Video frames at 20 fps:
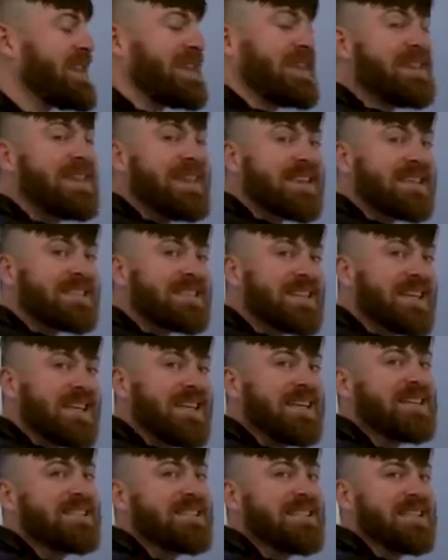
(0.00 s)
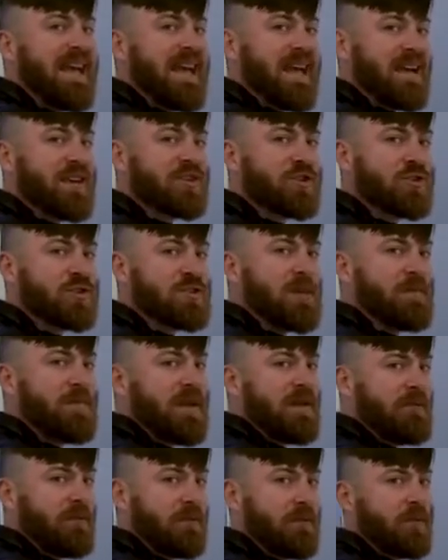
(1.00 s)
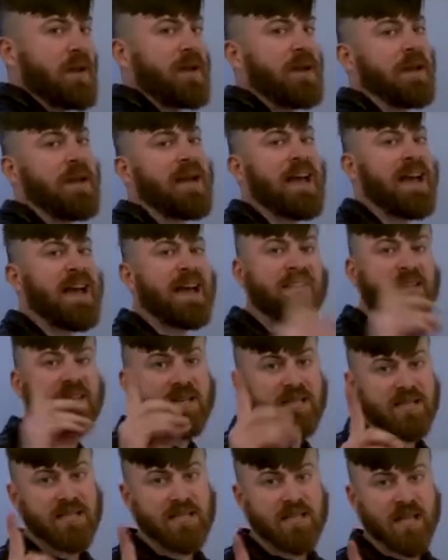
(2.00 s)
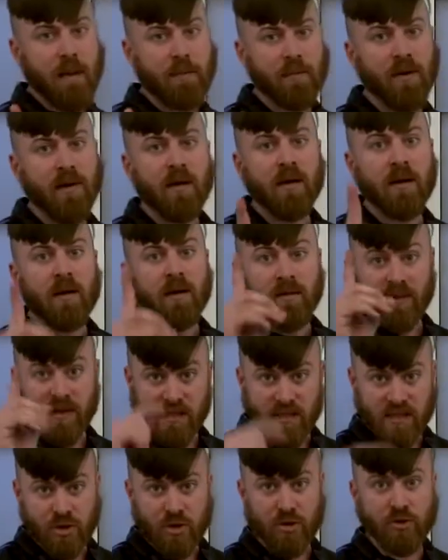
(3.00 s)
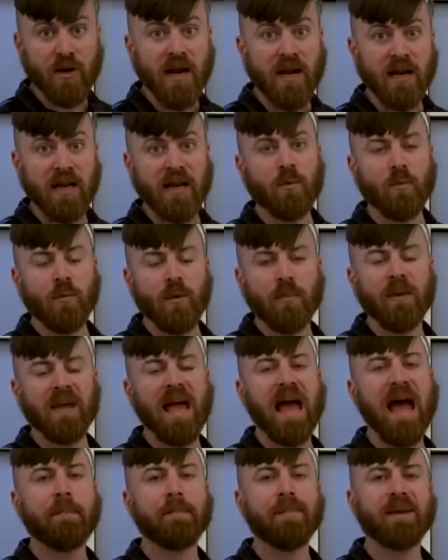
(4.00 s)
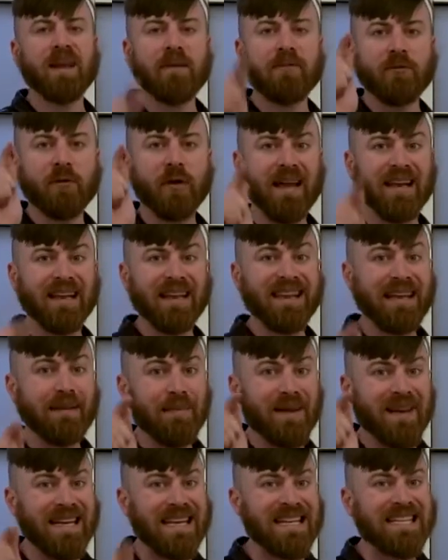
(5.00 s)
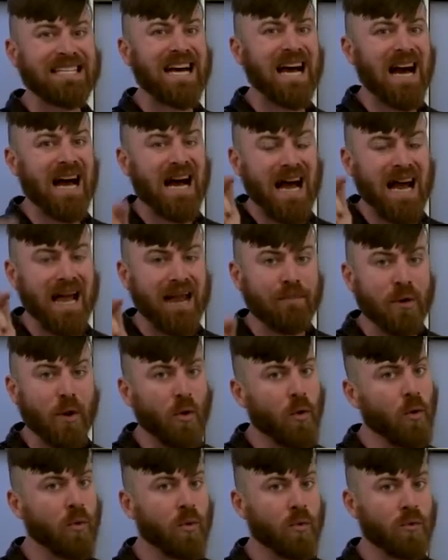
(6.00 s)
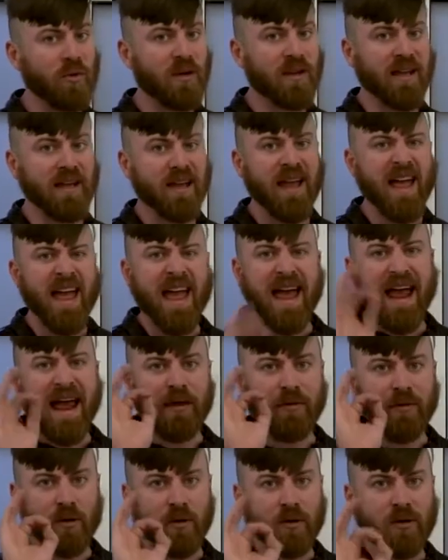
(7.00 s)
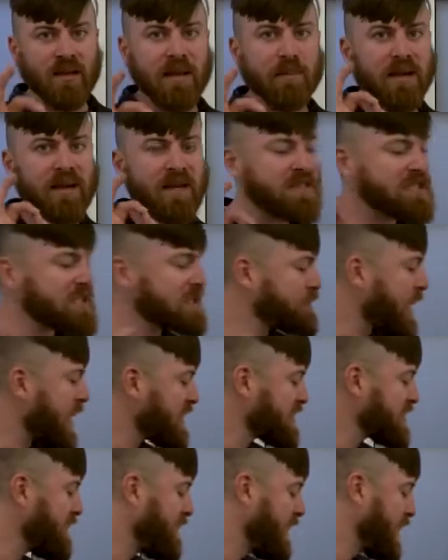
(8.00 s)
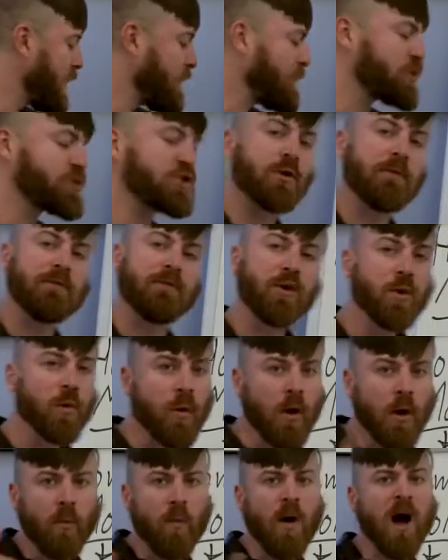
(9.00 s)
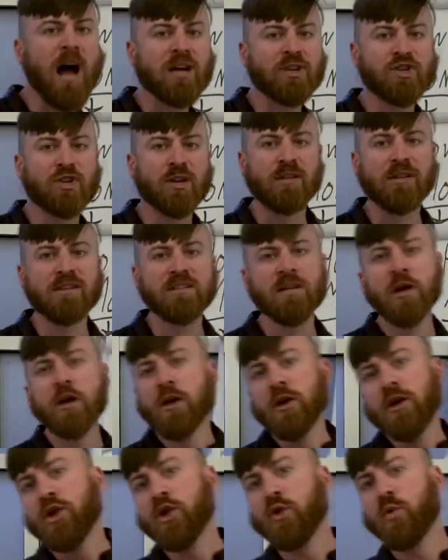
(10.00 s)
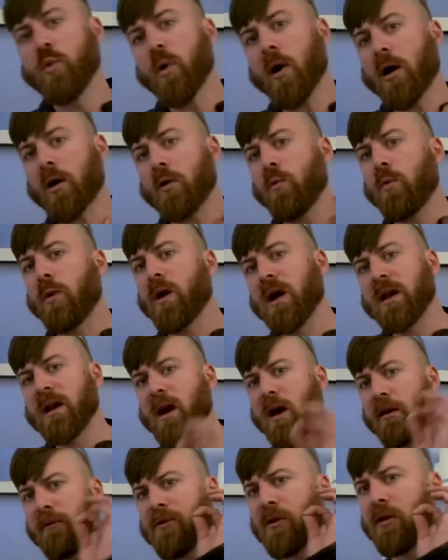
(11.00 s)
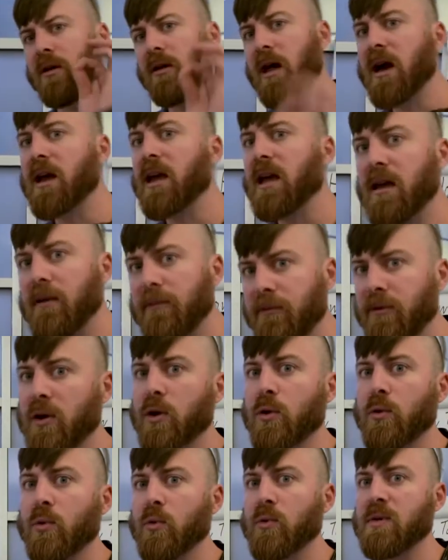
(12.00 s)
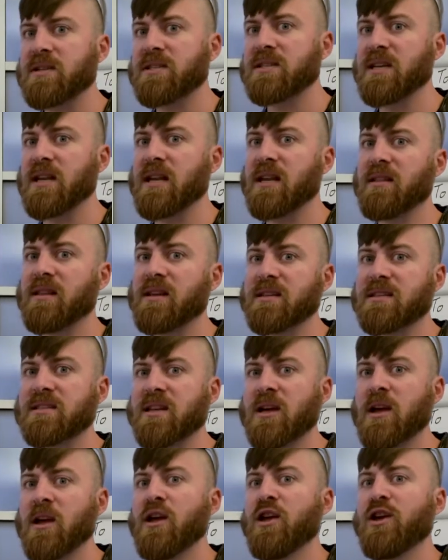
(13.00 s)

This is the answer to be free, and this is up. This training will be happening for a limited time only, and there are limited spots available. So if you are watching this, you are one of the lucky few who has seen this.